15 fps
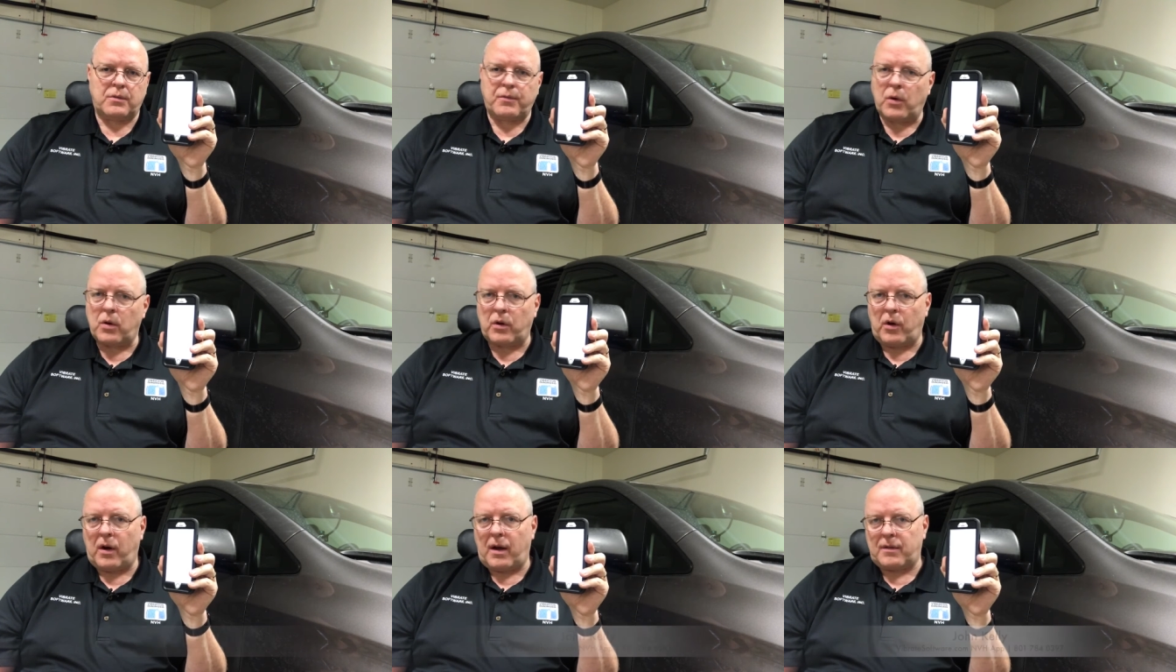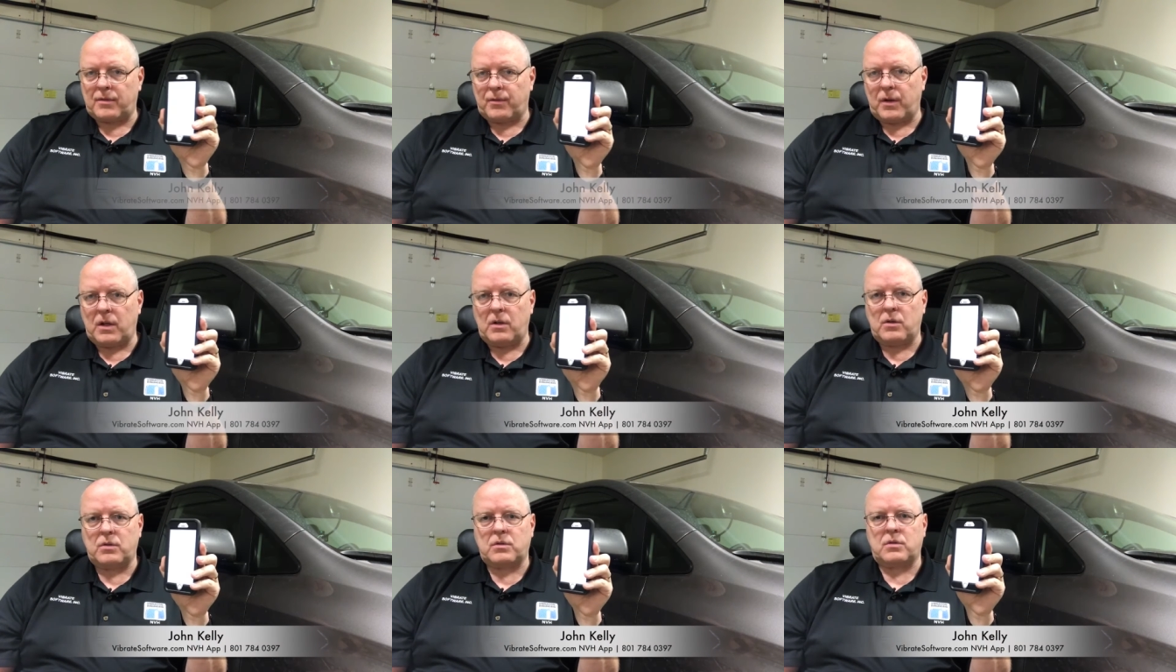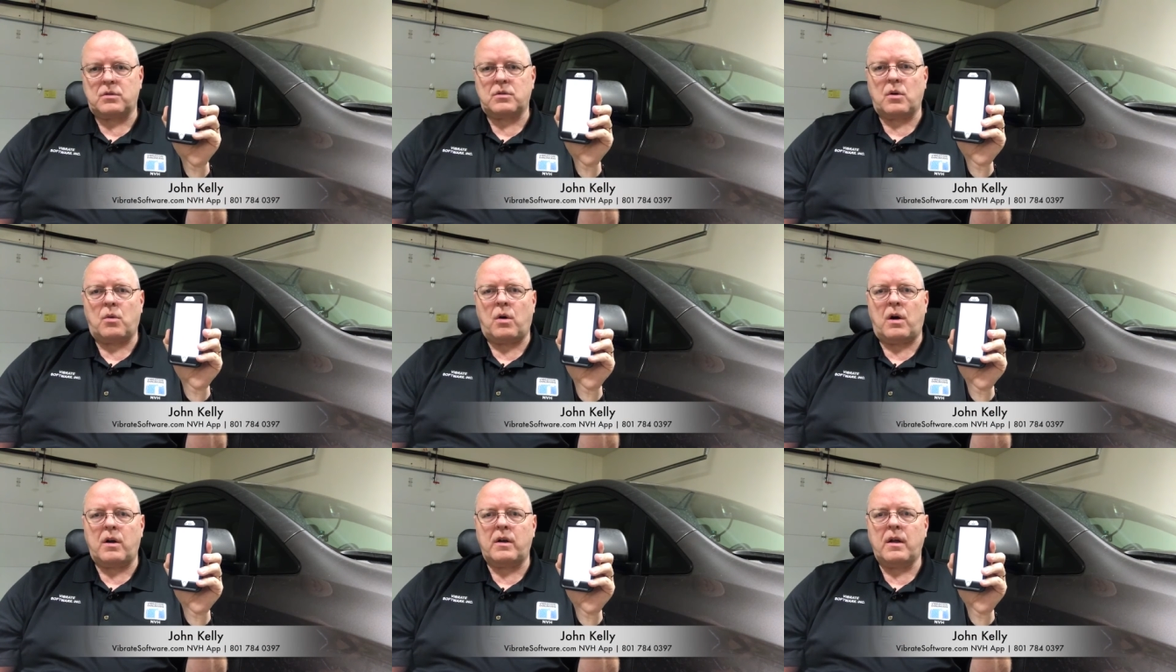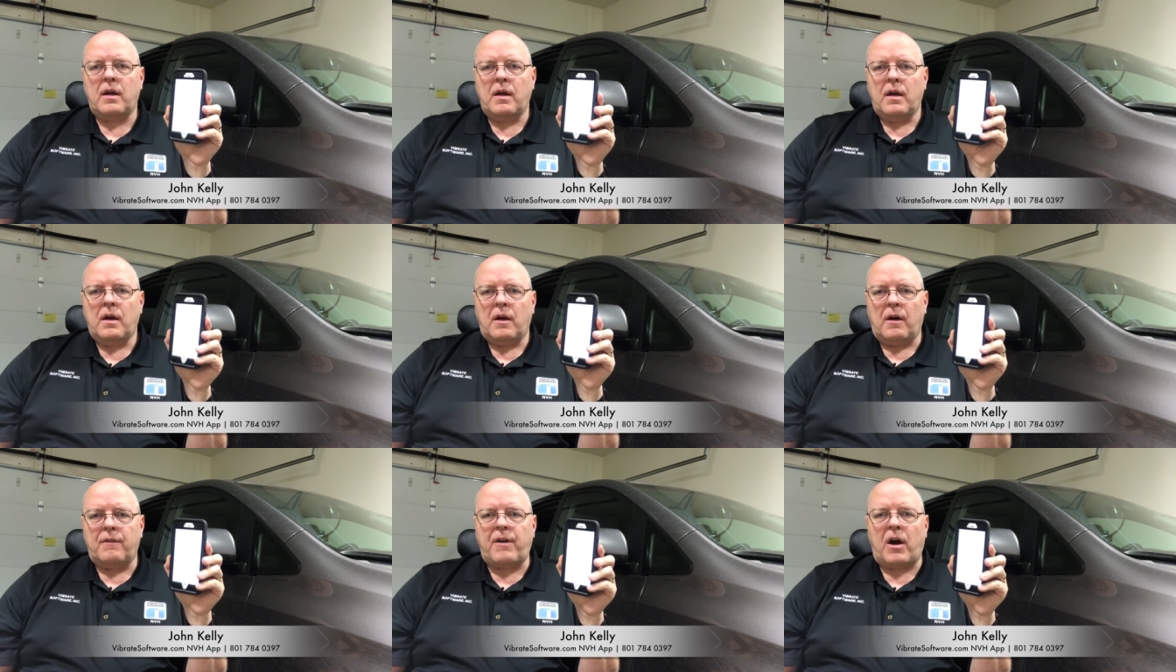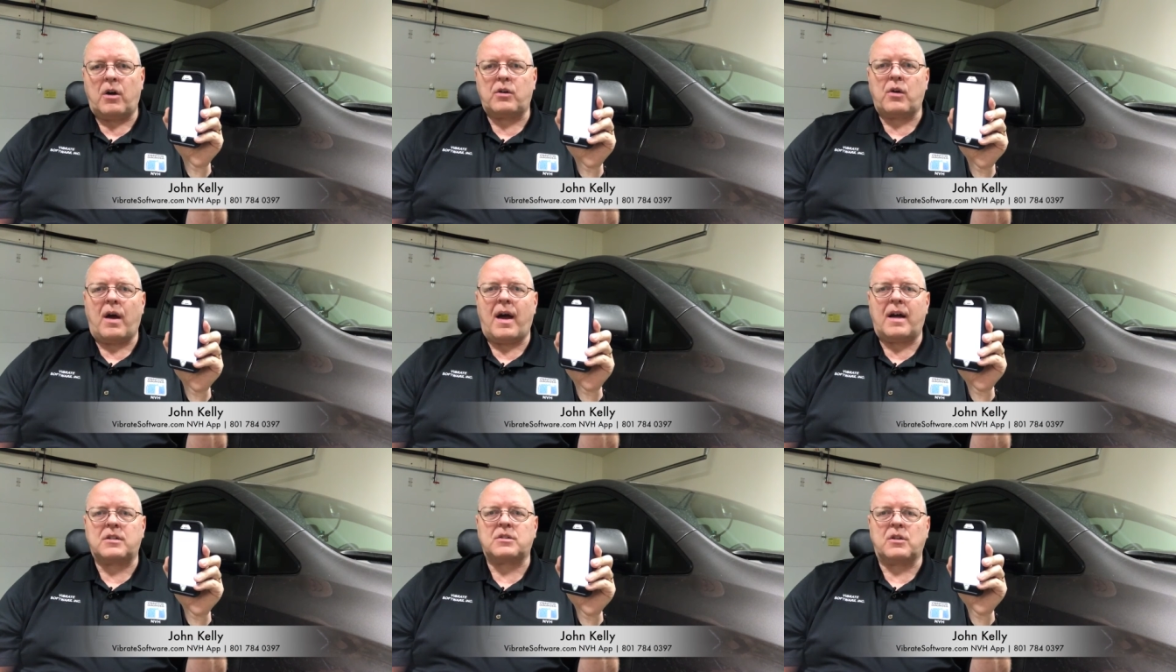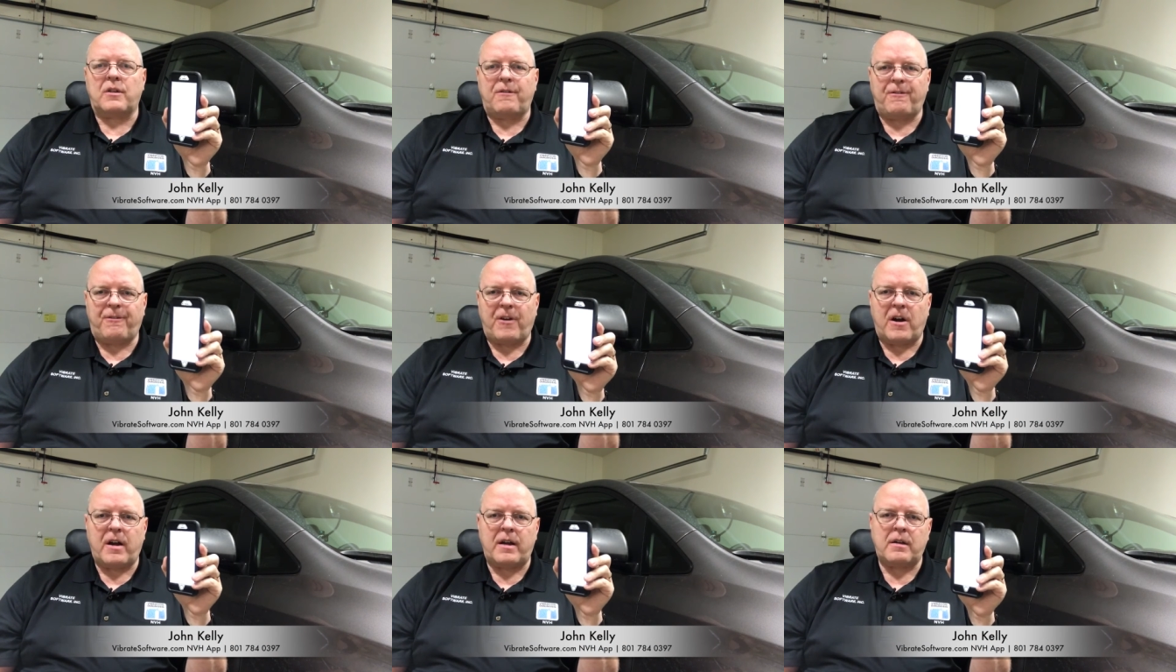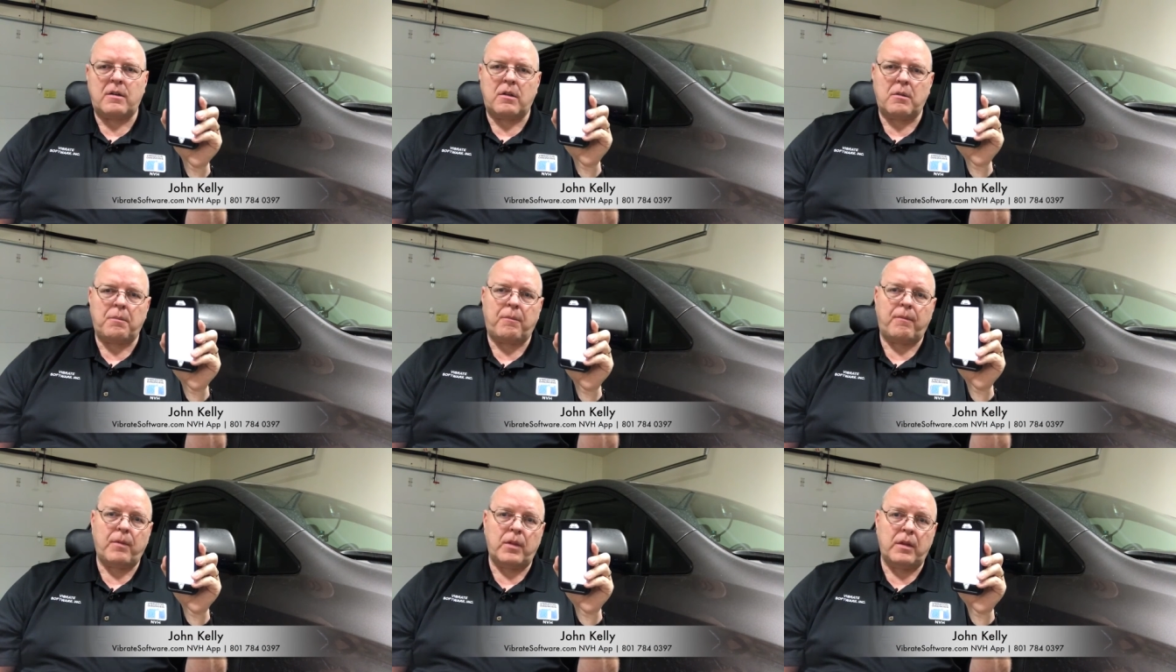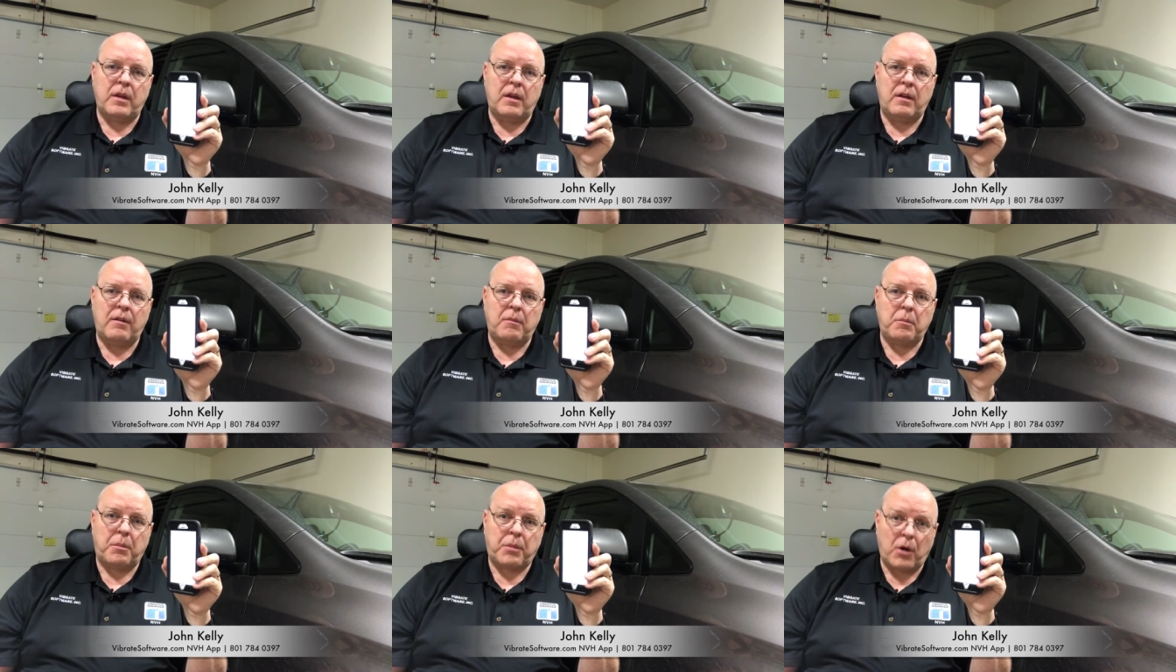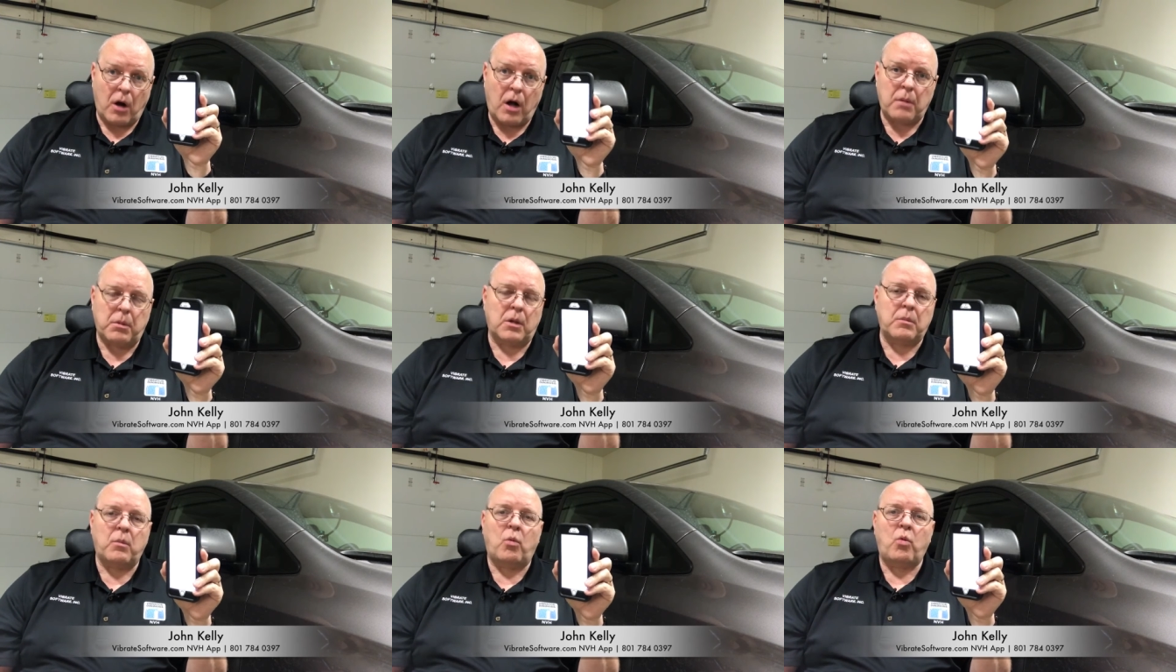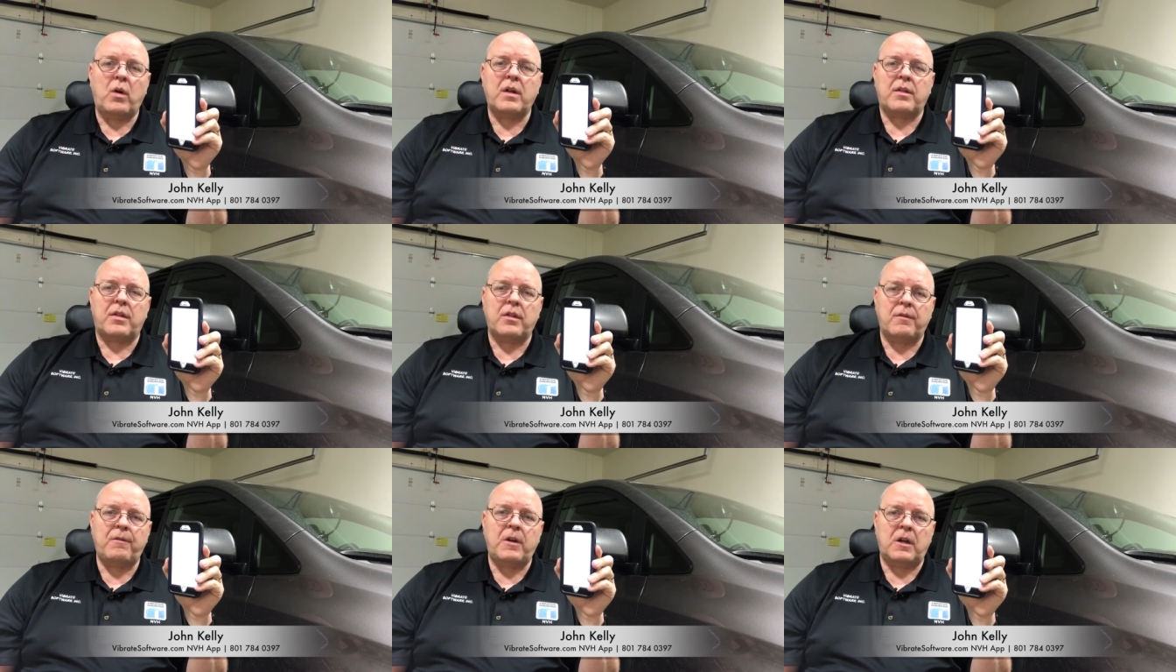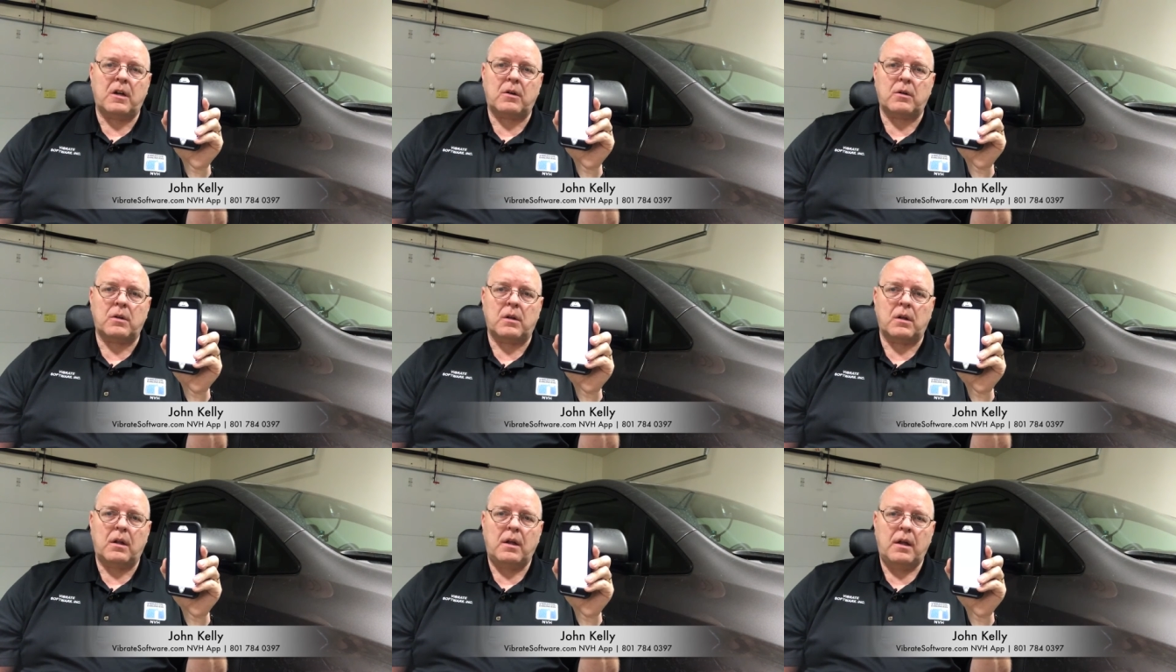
photographs, videos, and so on, of how to actually find the, the problem with the vehicle.